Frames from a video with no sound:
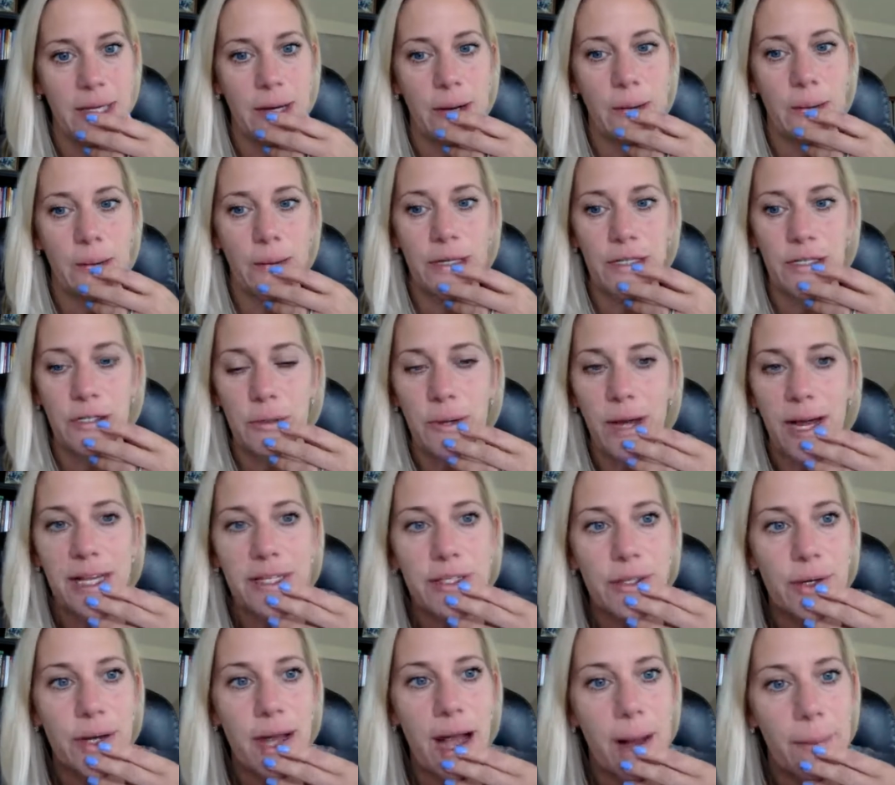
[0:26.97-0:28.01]
So as you
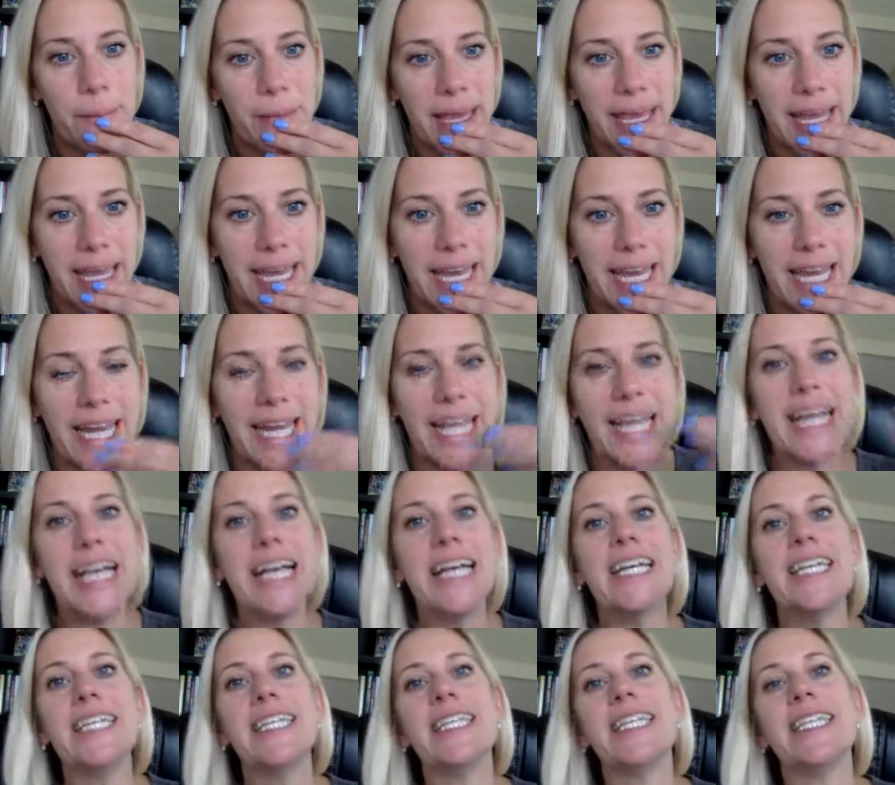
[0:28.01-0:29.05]
guys are coming in,
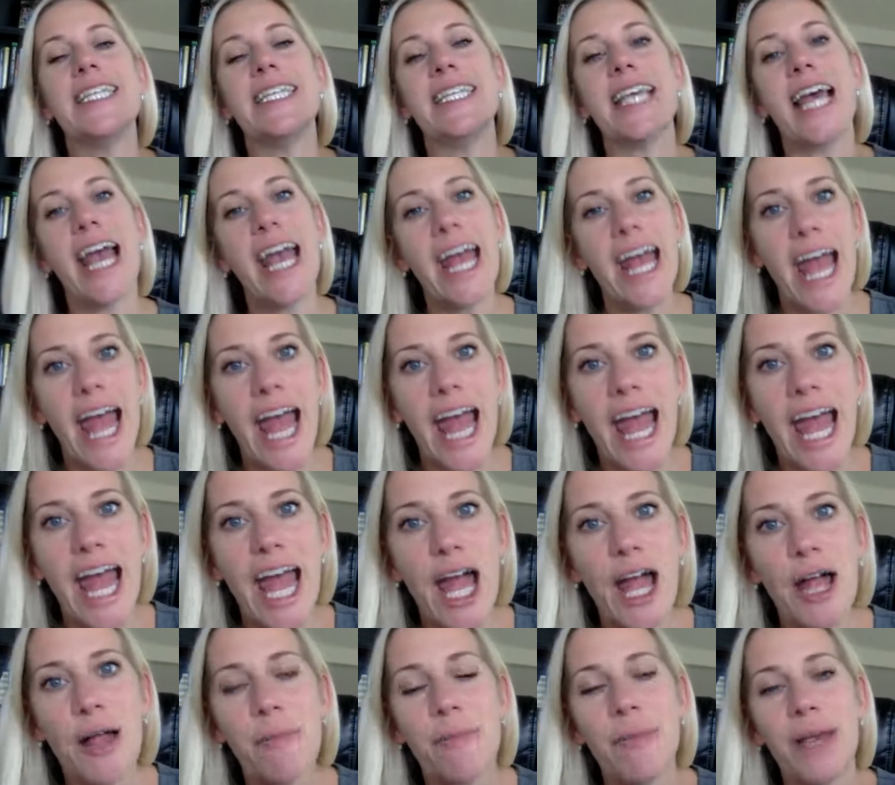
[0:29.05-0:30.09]
say
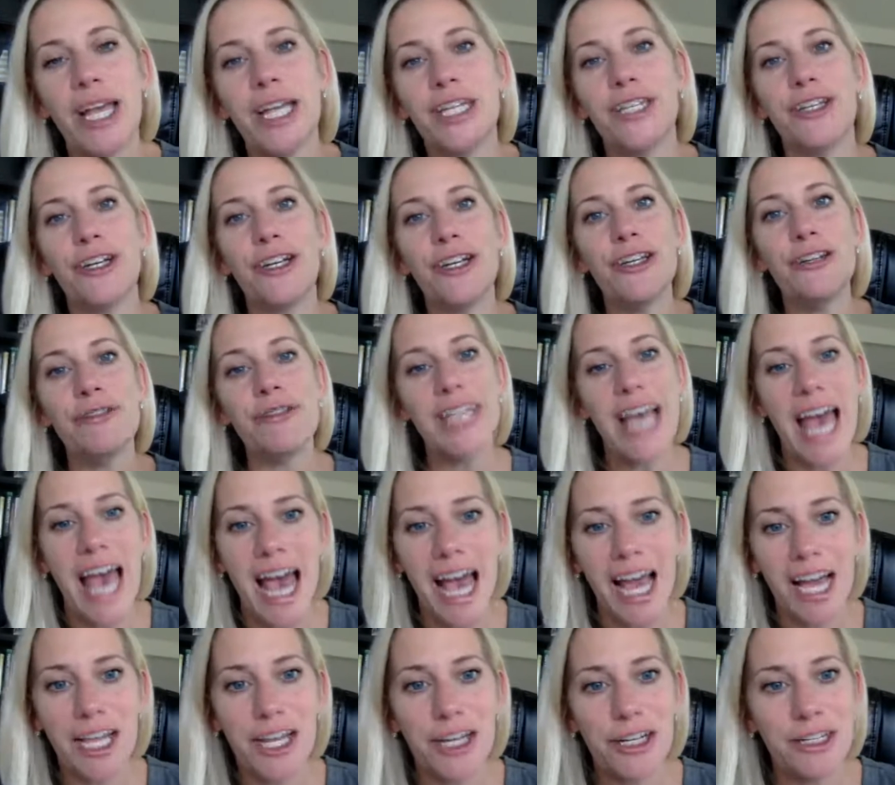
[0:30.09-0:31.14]
hey, make sure you
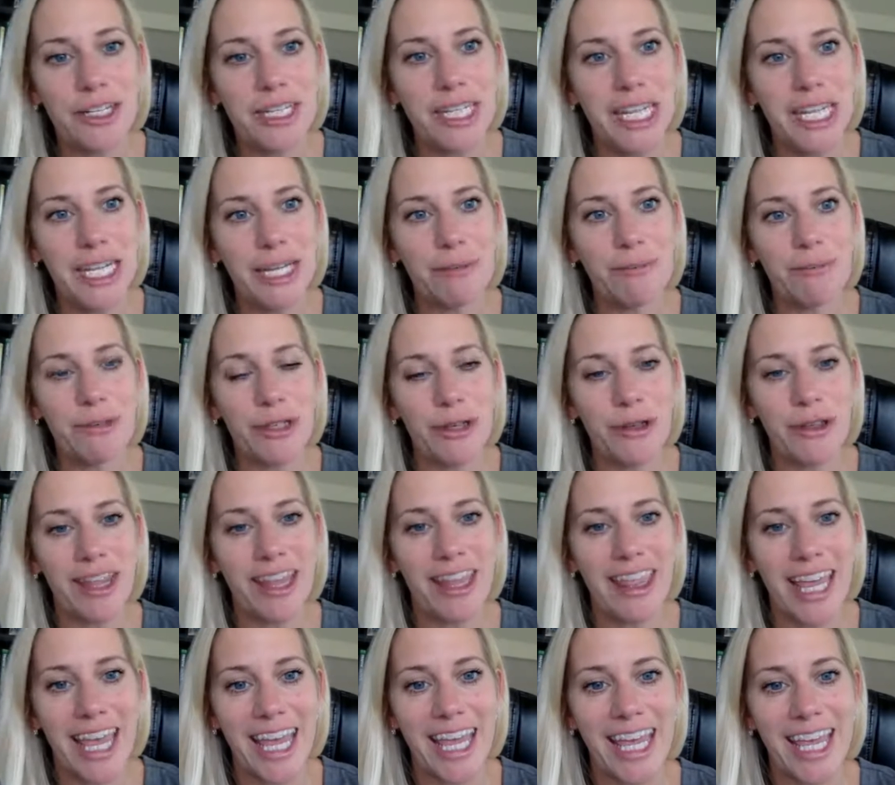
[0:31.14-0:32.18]
tag your team so
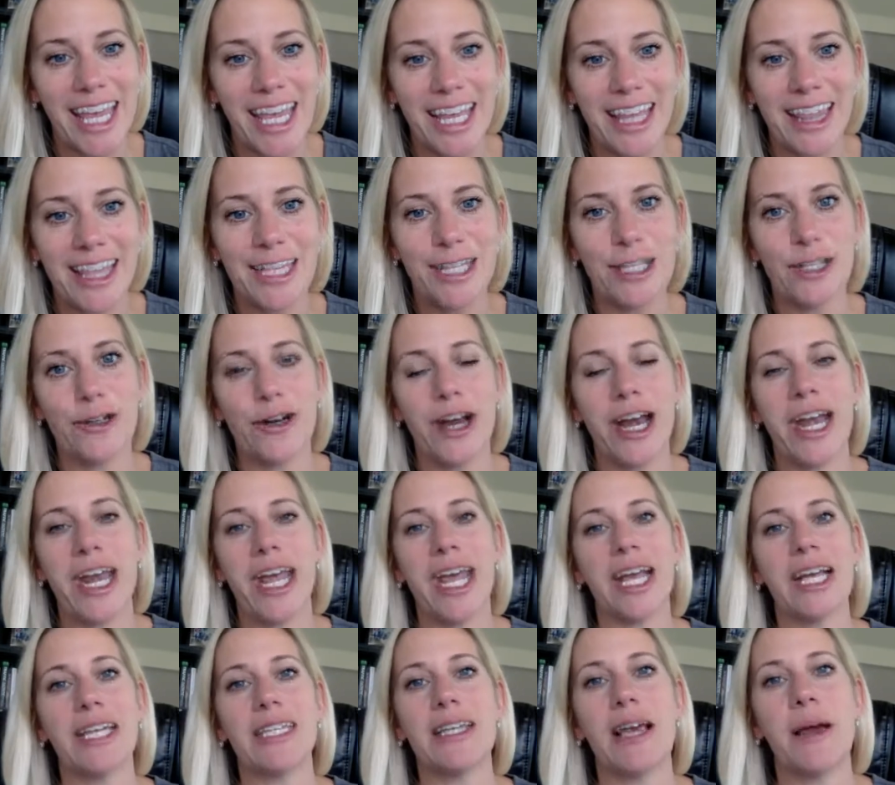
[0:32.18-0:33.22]
that they can get this
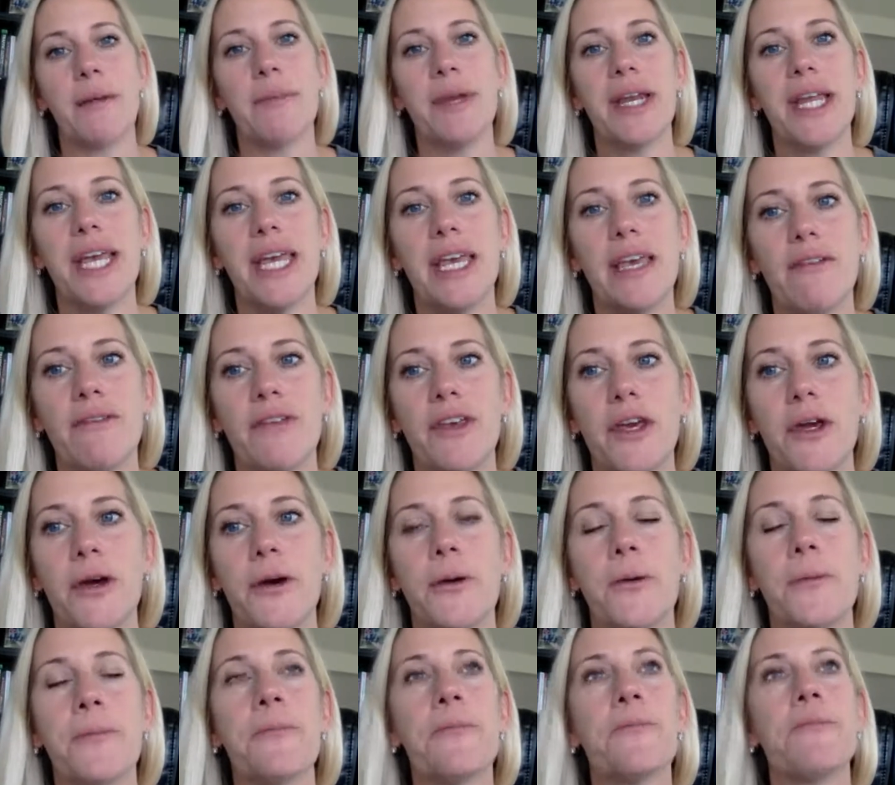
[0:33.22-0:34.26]
training, because I'm going to give
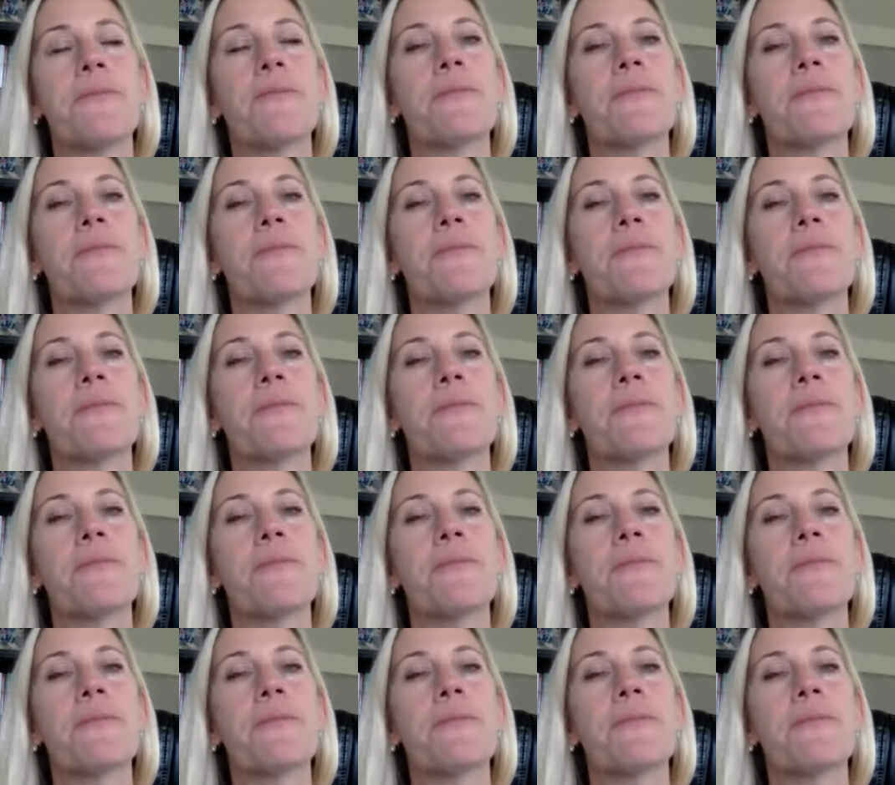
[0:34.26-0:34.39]
you